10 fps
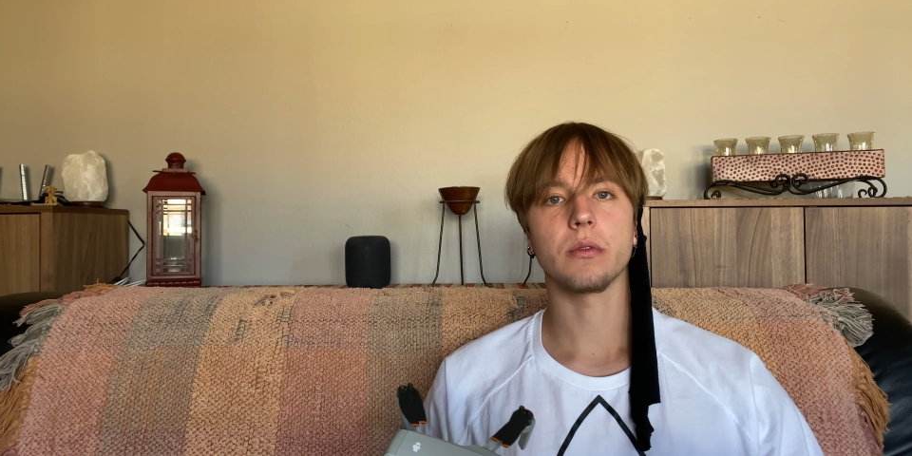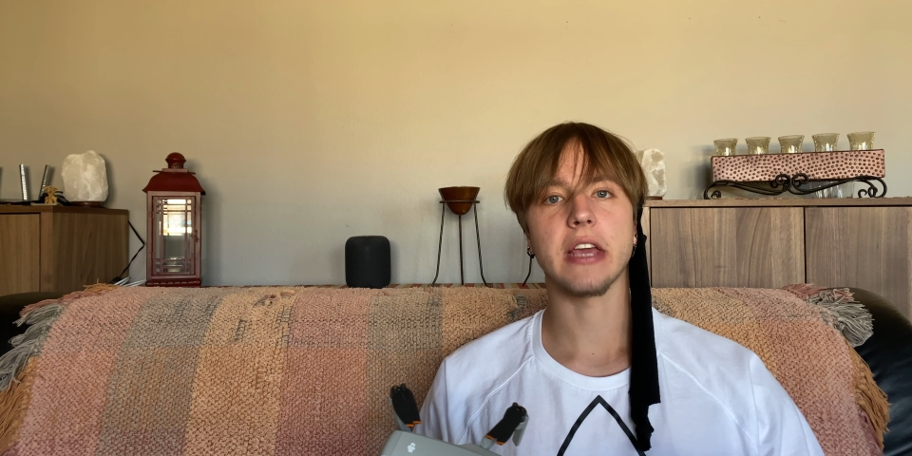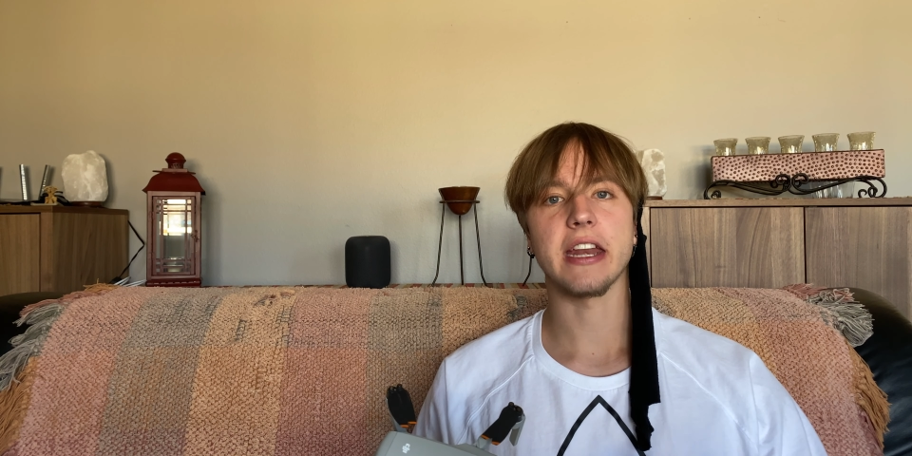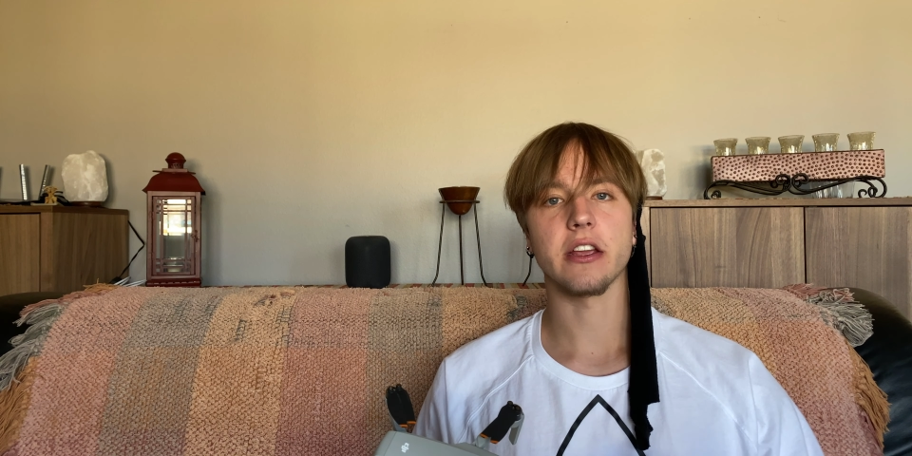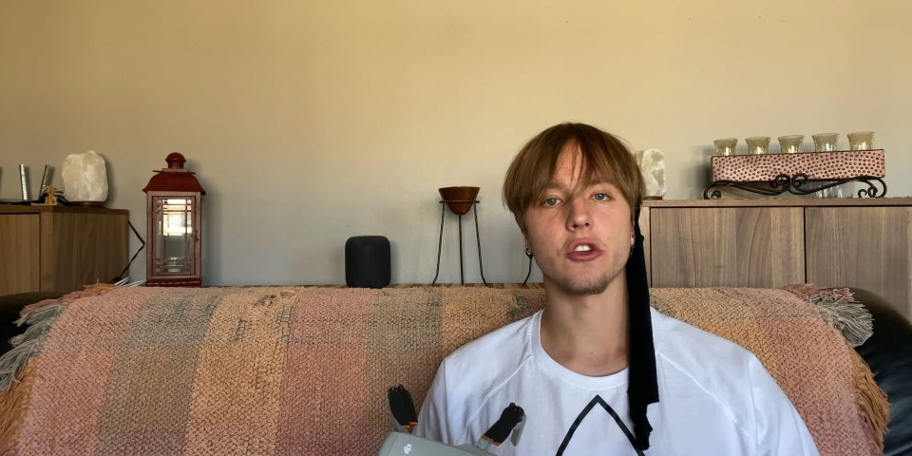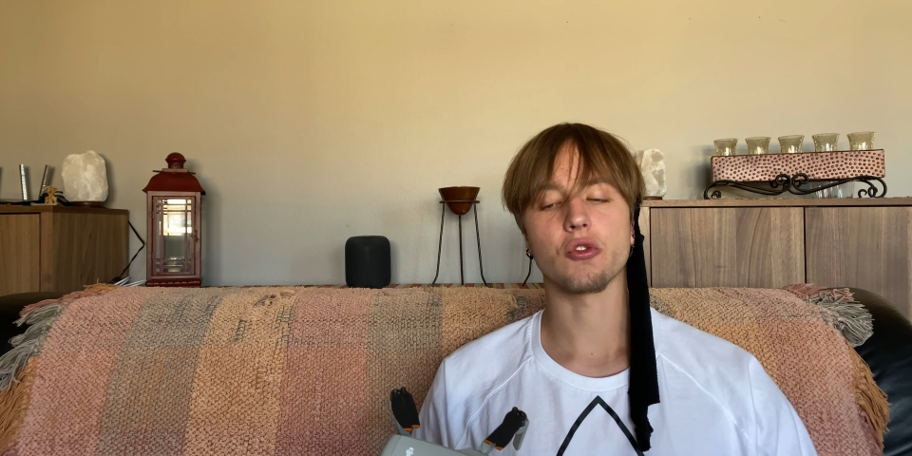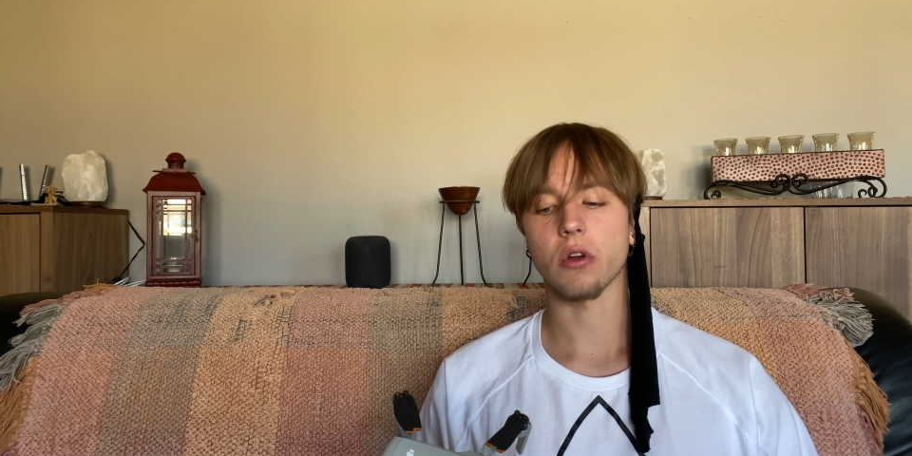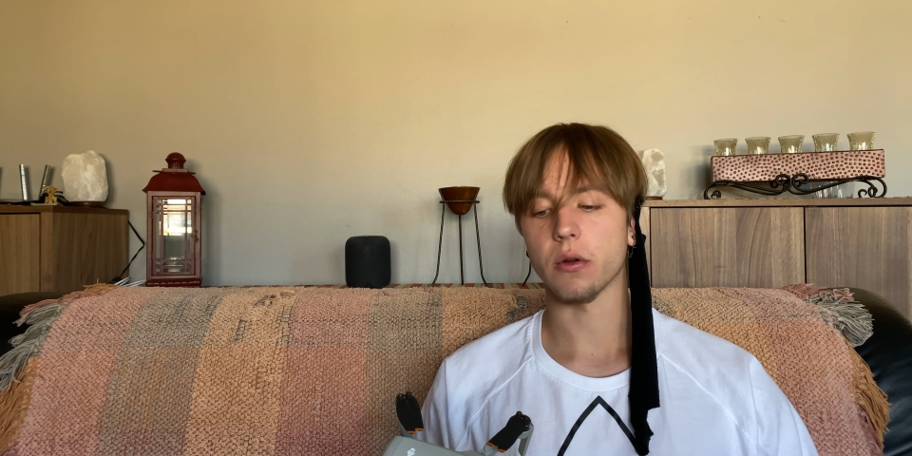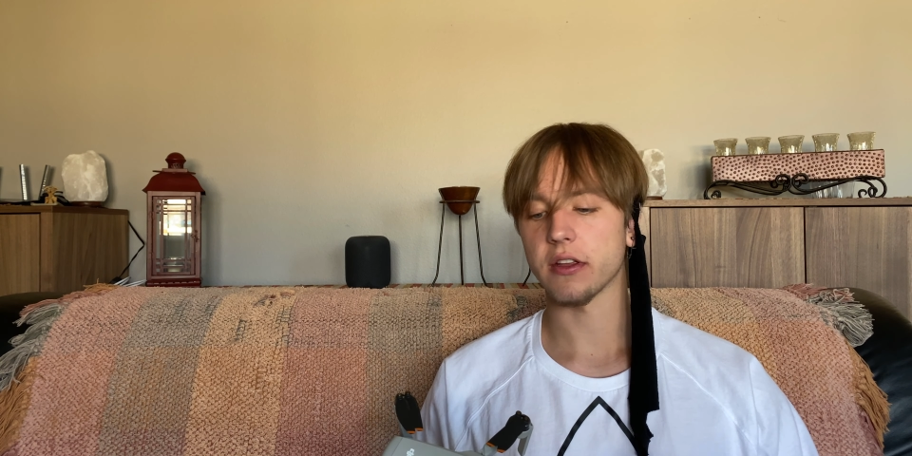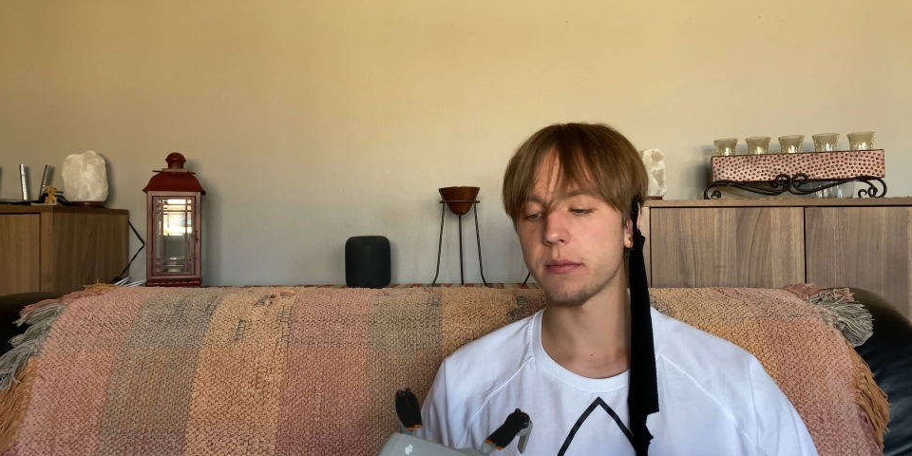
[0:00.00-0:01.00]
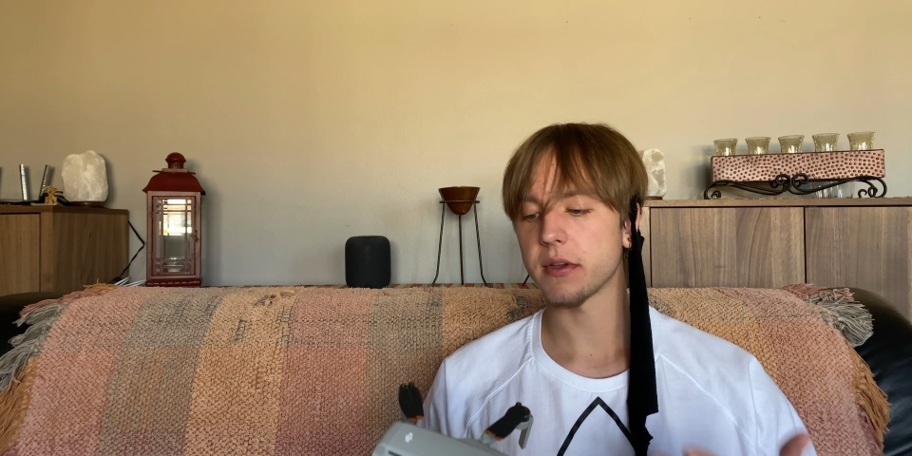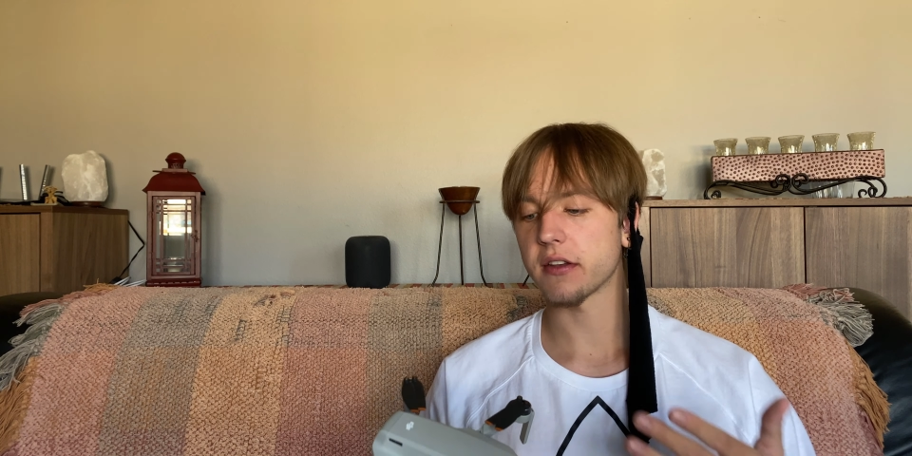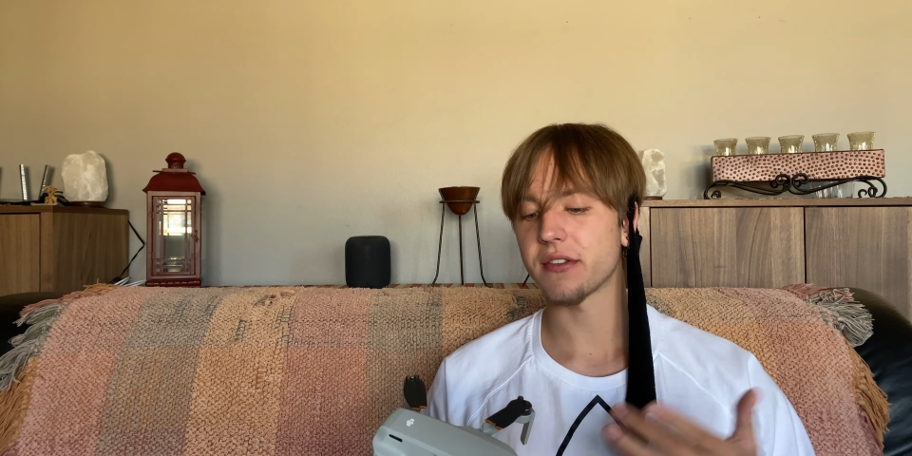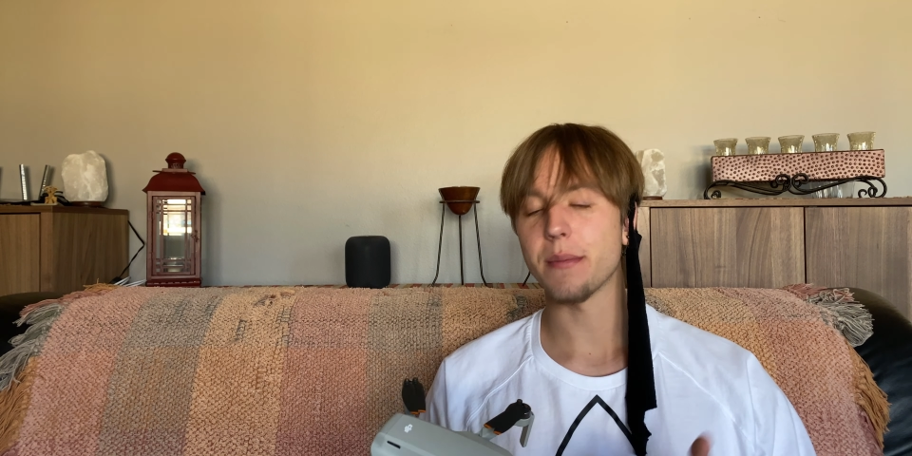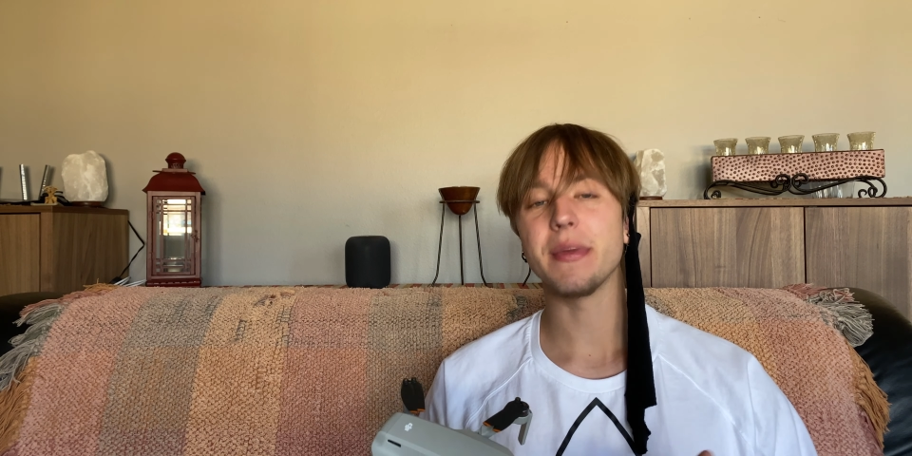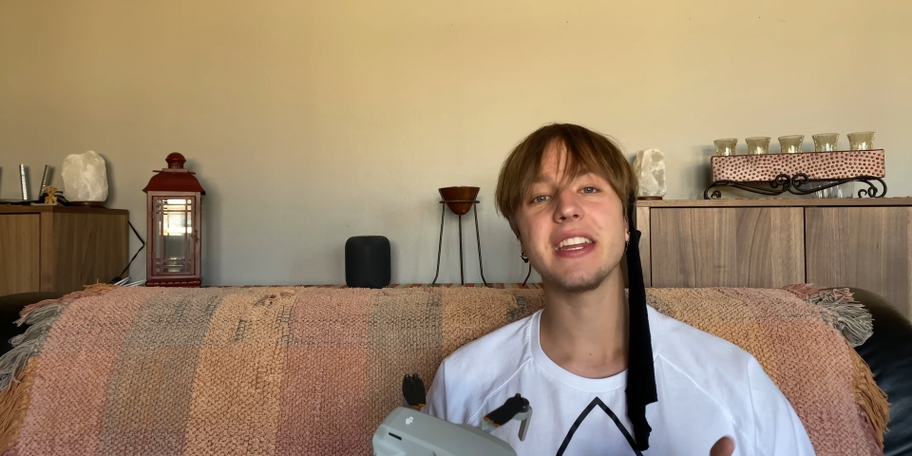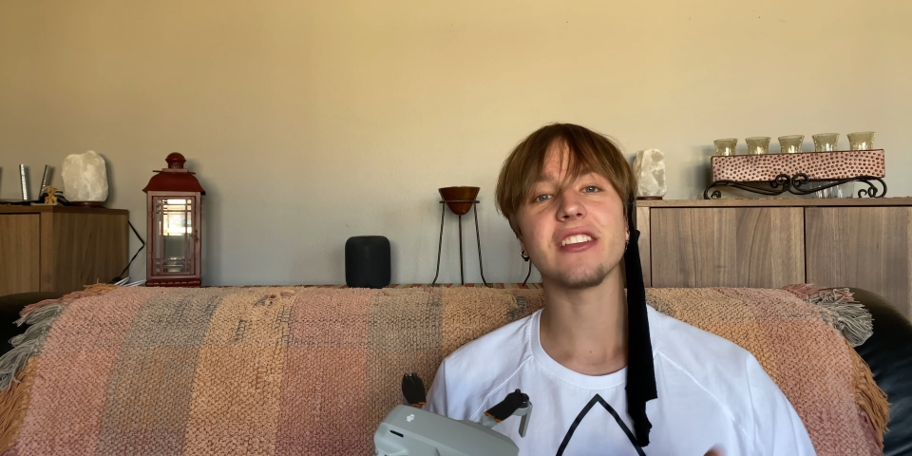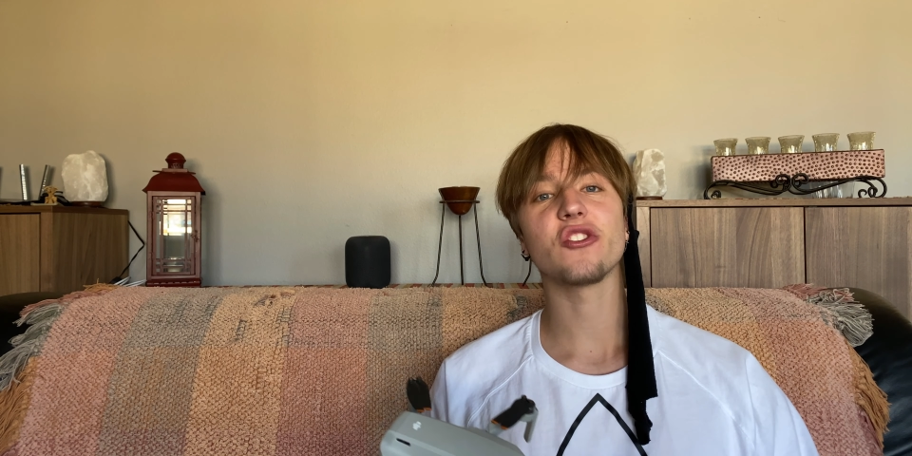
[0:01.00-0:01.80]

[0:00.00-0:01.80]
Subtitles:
getting a drone is because the Mini